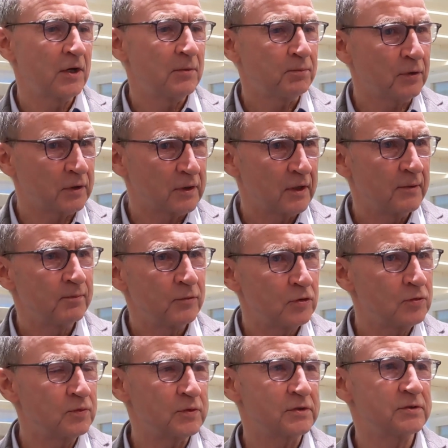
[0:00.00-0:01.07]
But
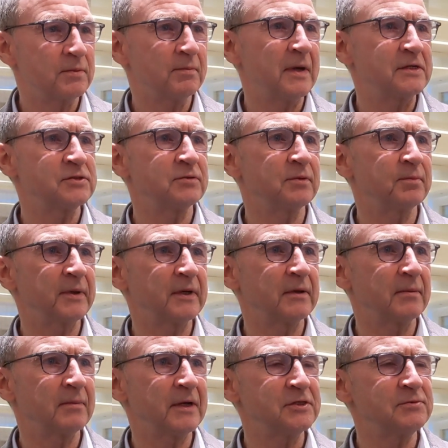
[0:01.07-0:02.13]
you might have
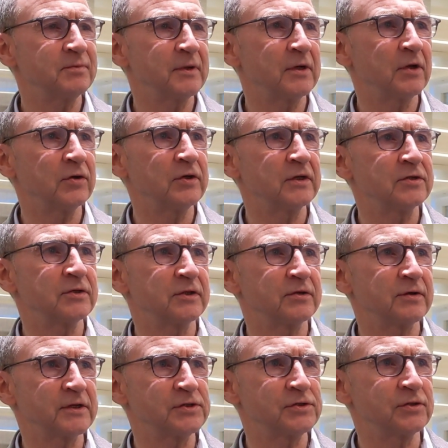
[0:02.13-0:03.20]
been allowed into the
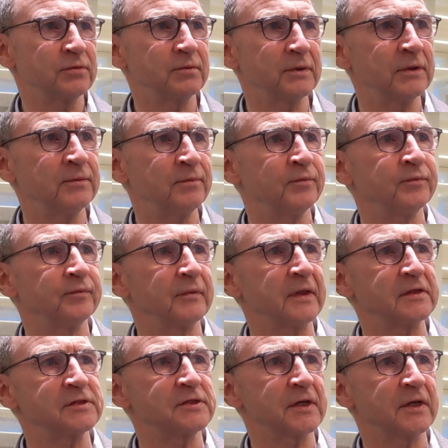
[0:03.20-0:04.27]
dressing room.
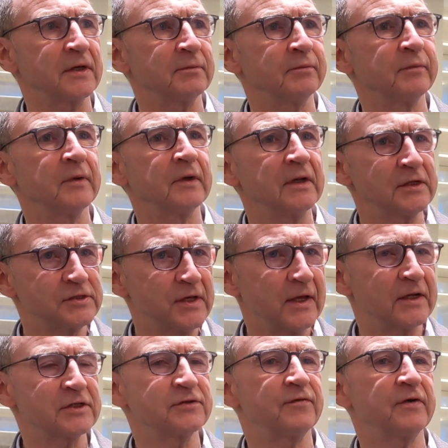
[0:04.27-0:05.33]
Let's say
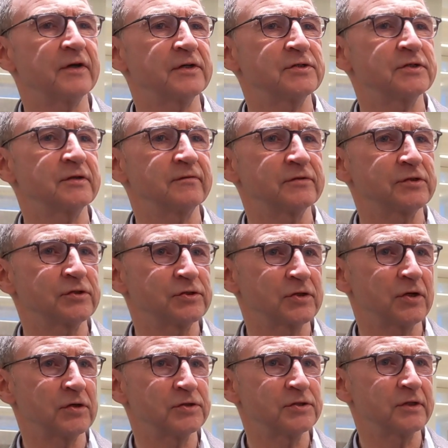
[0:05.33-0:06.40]
Alex Ferguson just
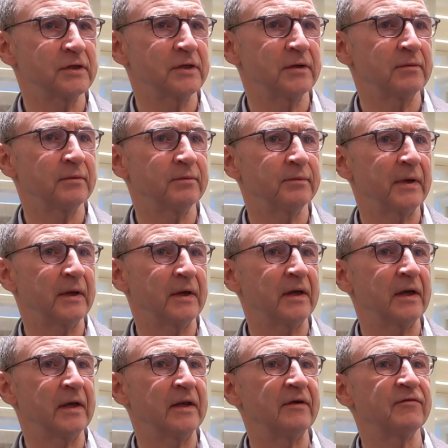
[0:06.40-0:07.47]
lost
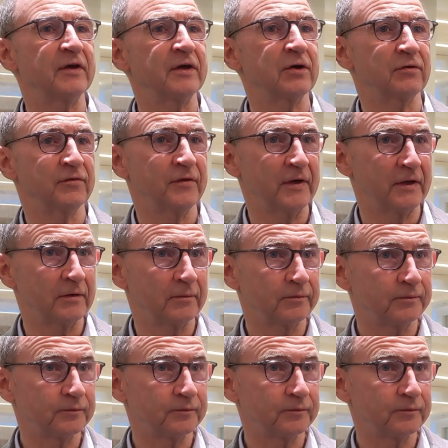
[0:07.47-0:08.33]
an FA Cup final.